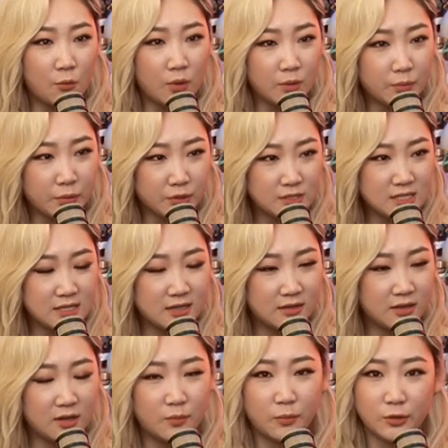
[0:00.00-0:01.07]
one person in
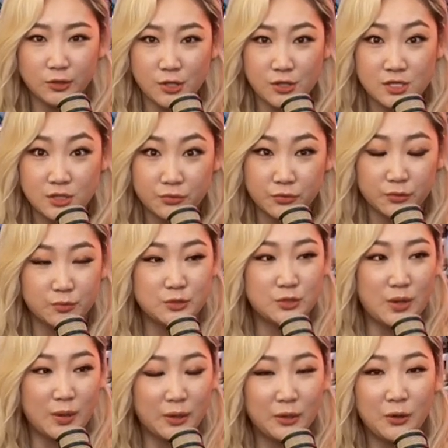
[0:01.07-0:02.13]
the emergency room.
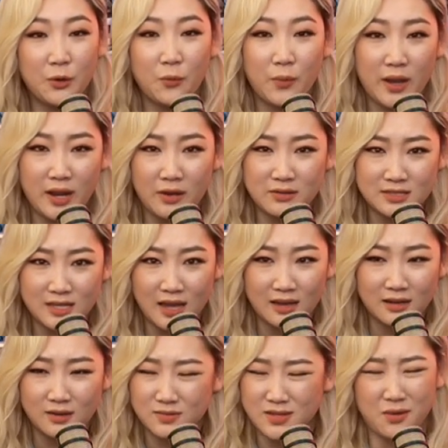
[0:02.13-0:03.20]
So I'm going to go wait
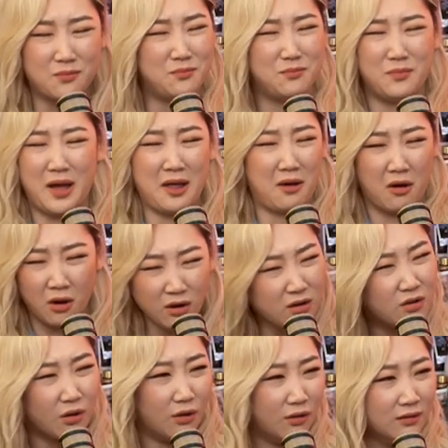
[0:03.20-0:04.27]
outside. And I was like, My
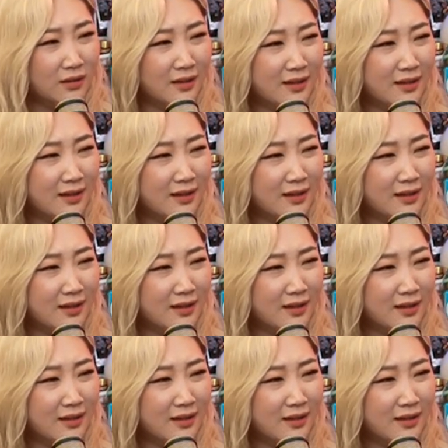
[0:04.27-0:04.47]
uncle?